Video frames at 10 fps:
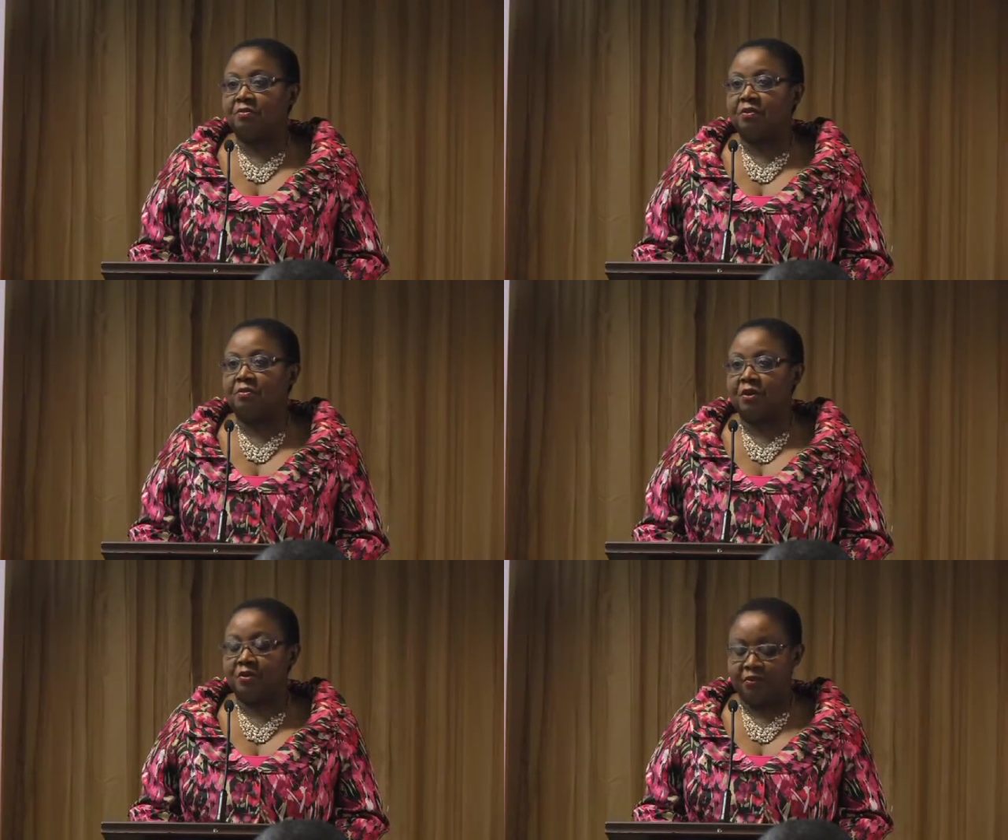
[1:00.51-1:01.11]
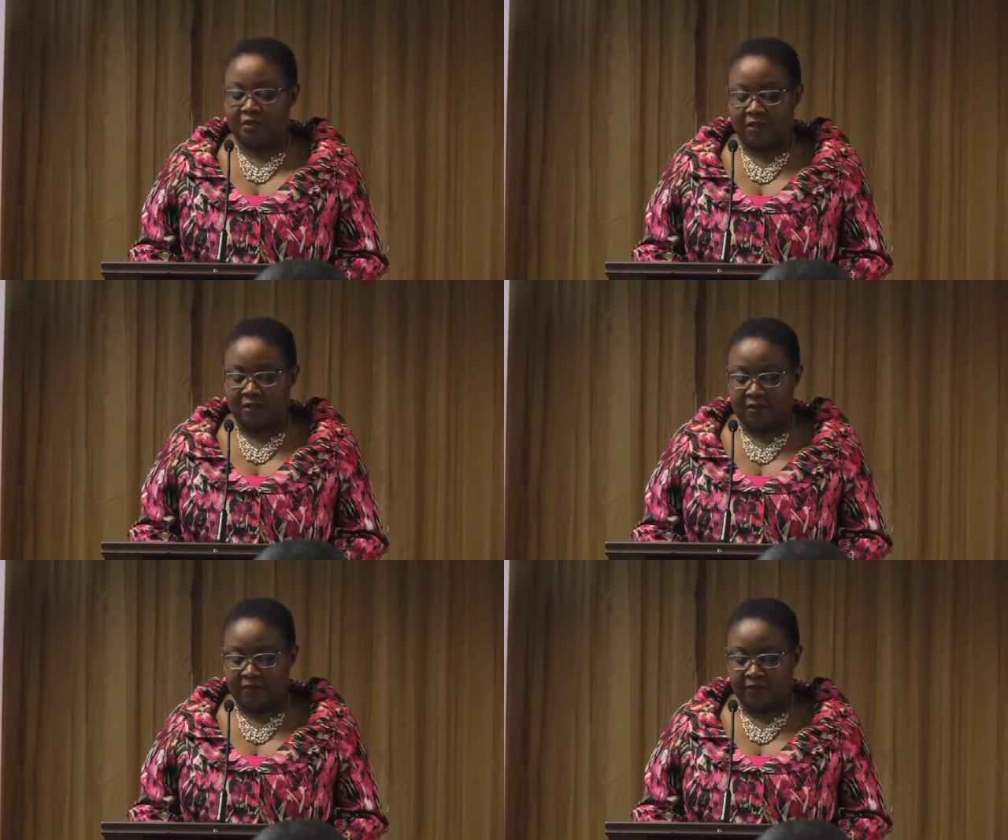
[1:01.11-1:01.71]
democracy.
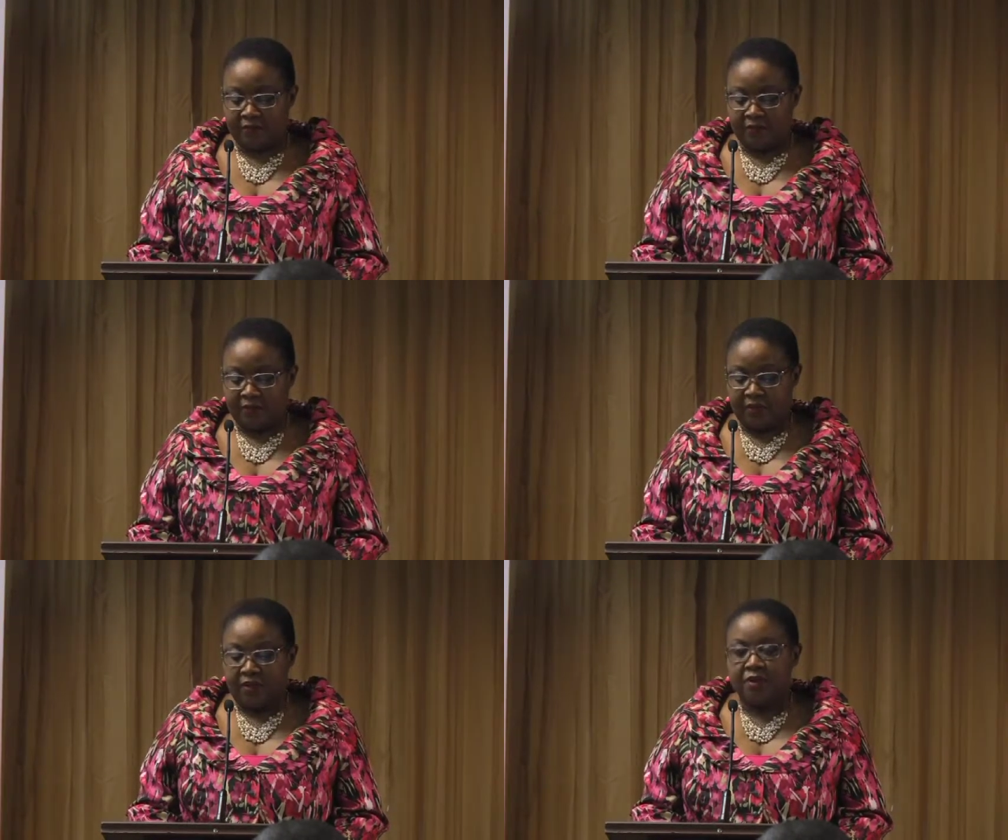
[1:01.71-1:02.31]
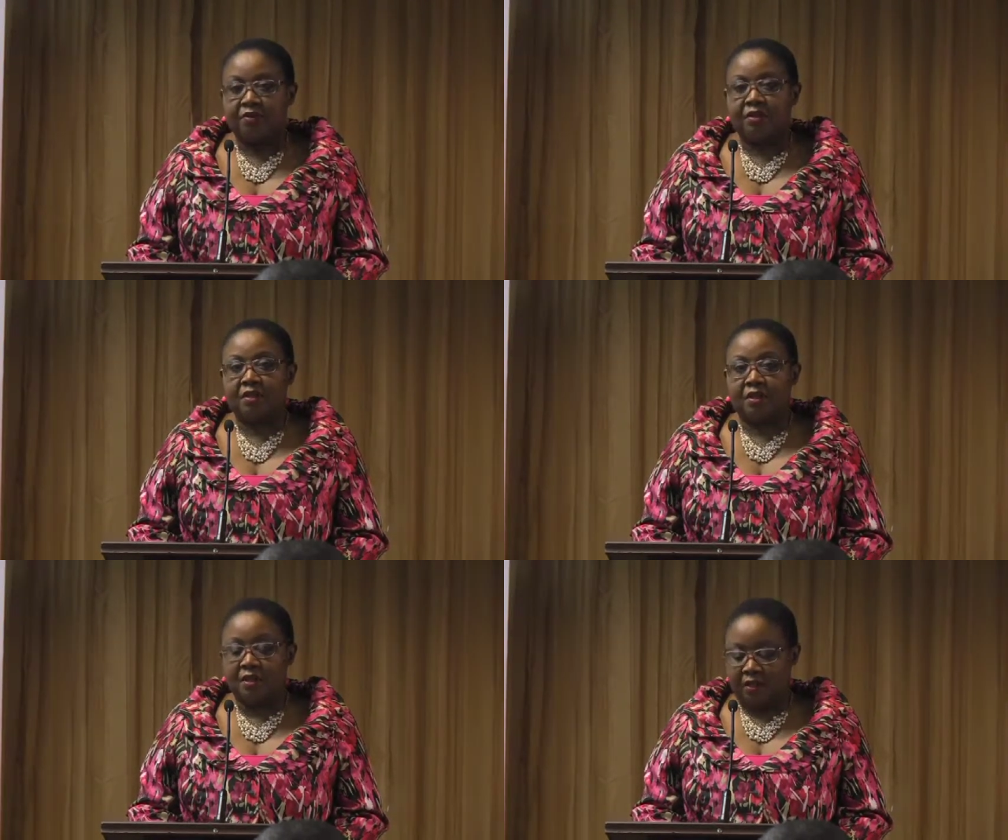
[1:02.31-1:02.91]

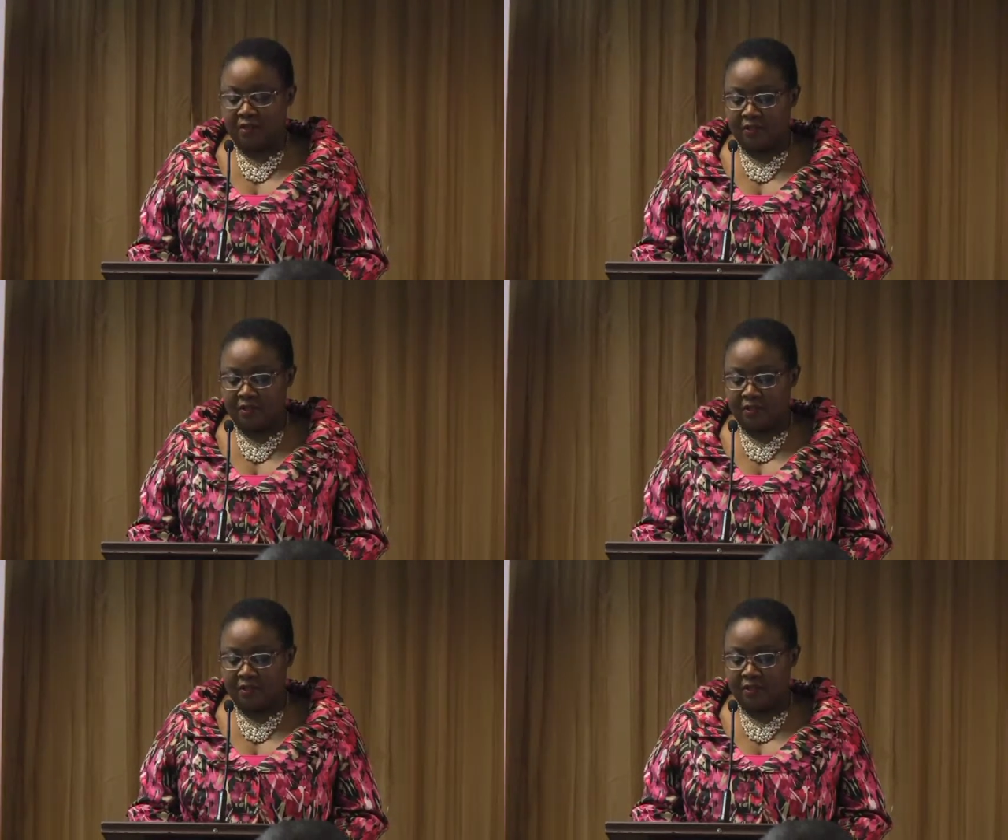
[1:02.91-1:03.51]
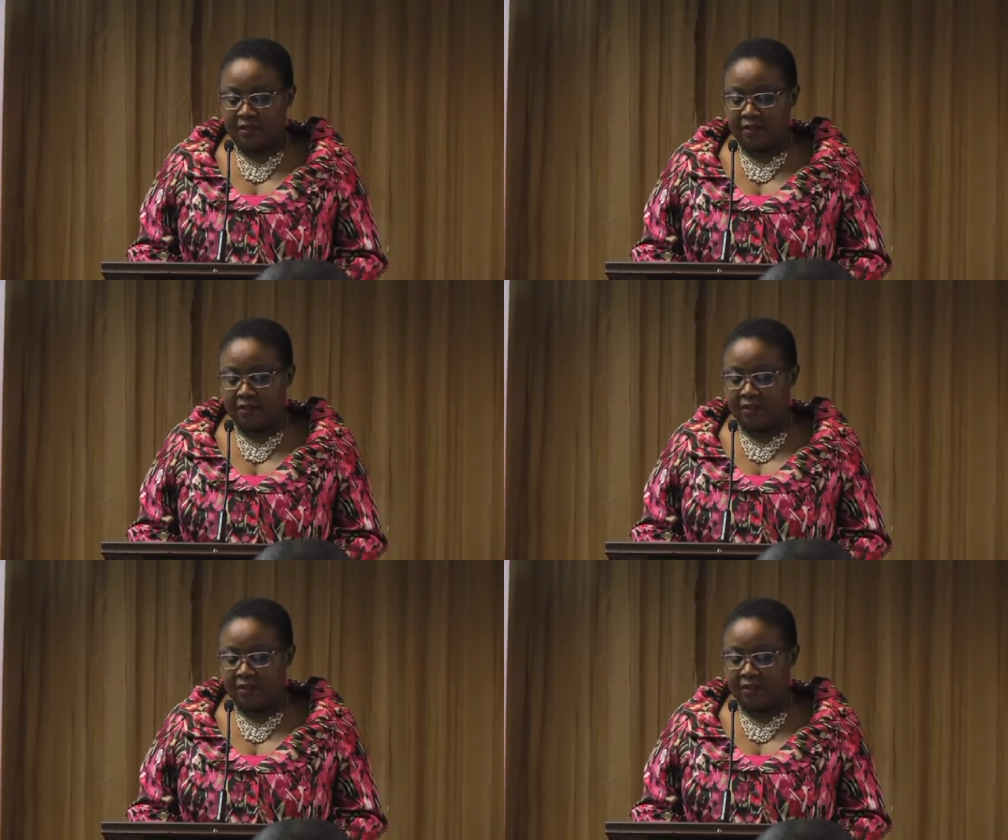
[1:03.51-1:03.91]
Critical incidents